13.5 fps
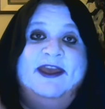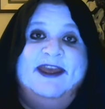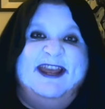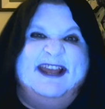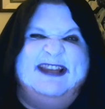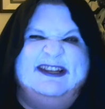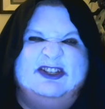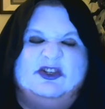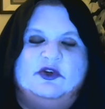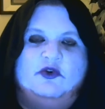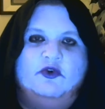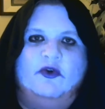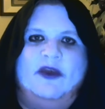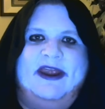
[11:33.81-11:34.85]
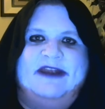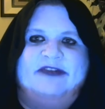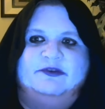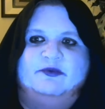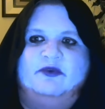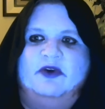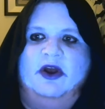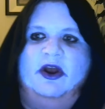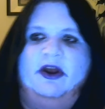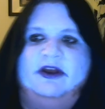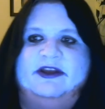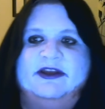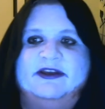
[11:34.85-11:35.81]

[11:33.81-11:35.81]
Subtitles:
his great work,